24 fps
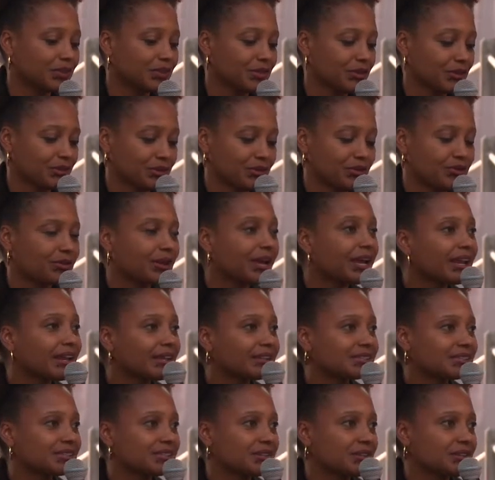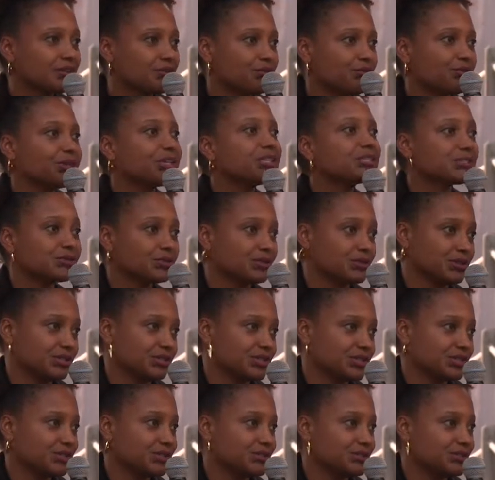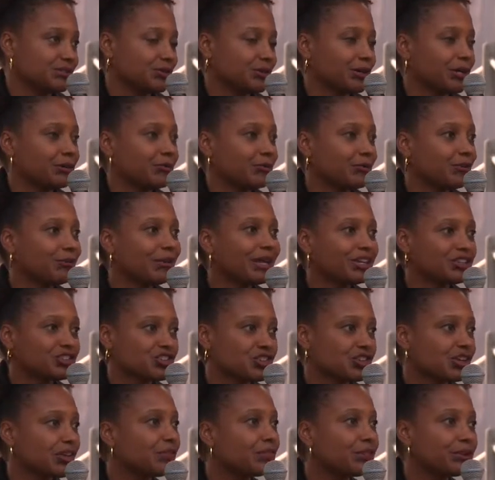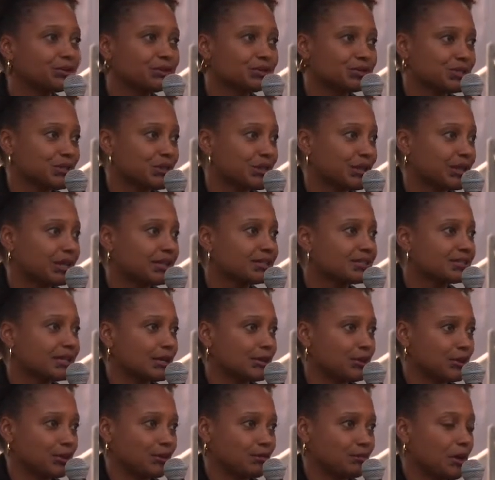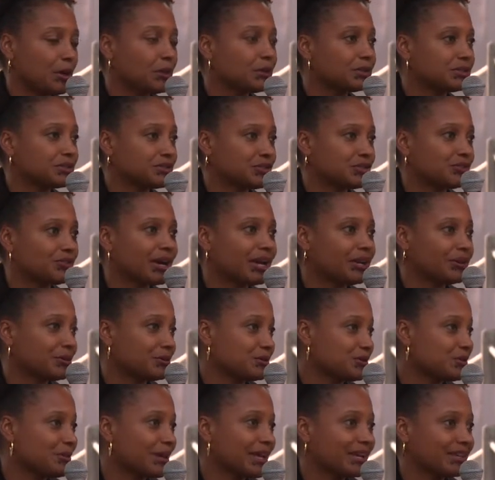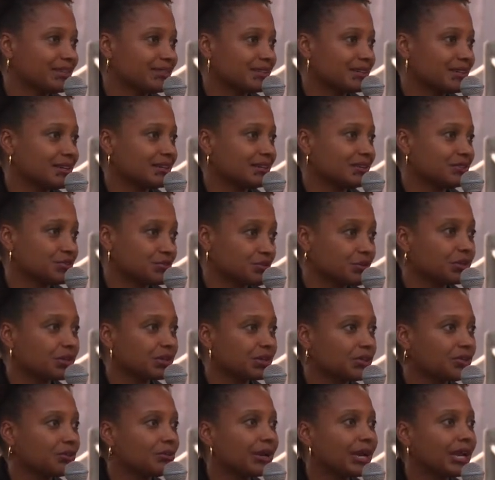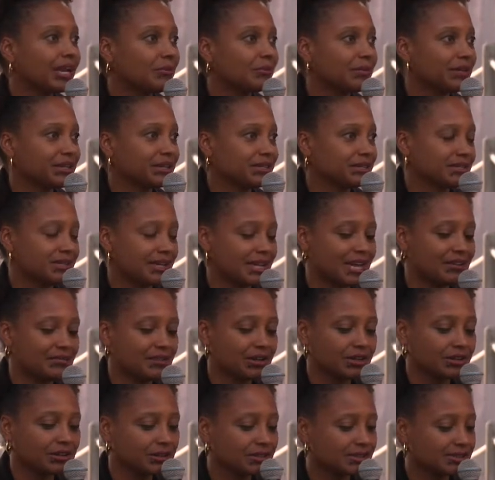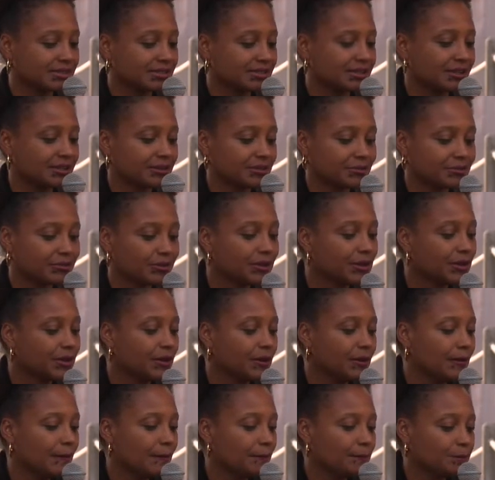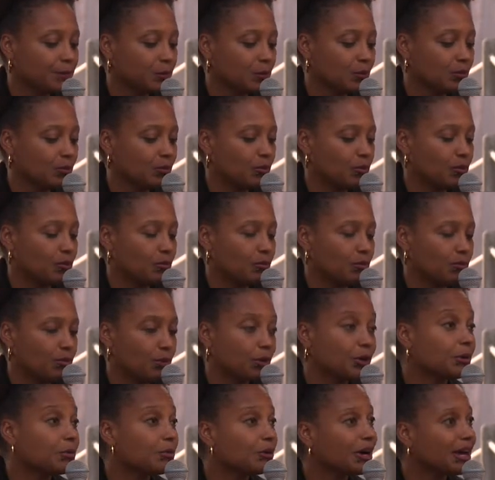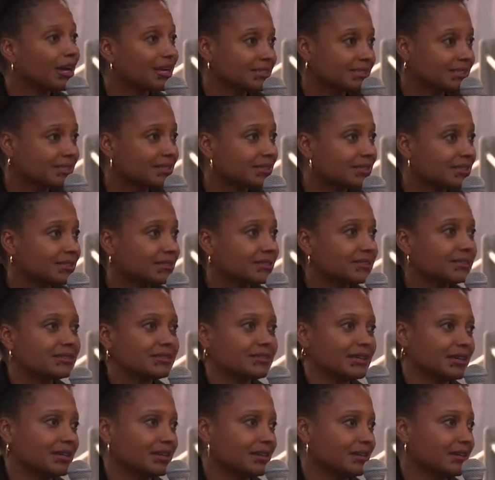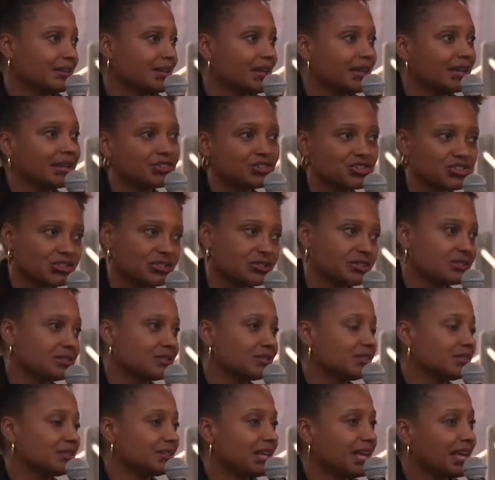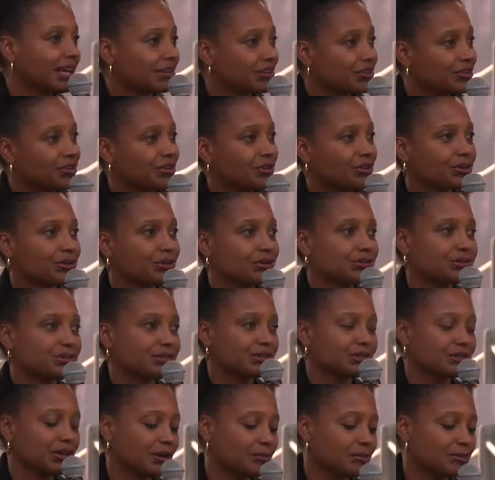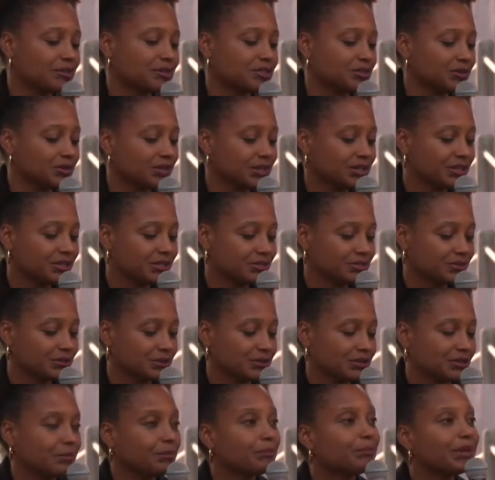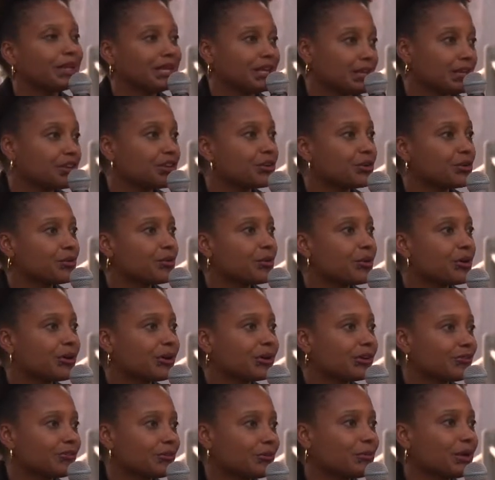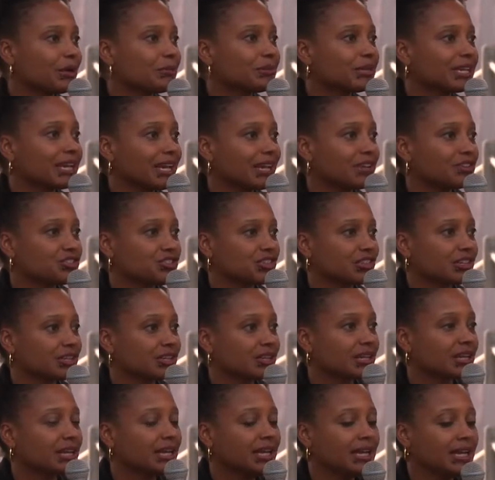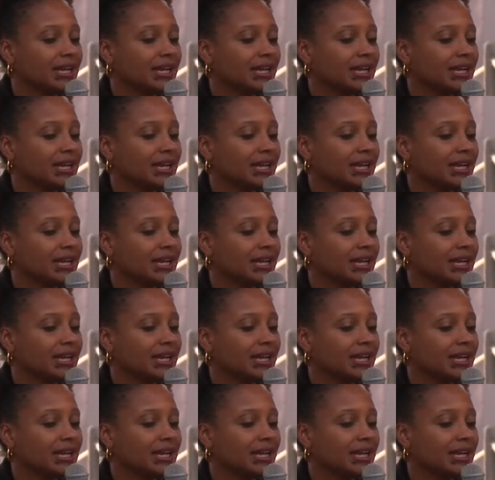There are great resources for information on those things. I think Poets and Writers magazine is really great because they have a listing of book prizes and agents and editors and opportunities for submitting your work for publication.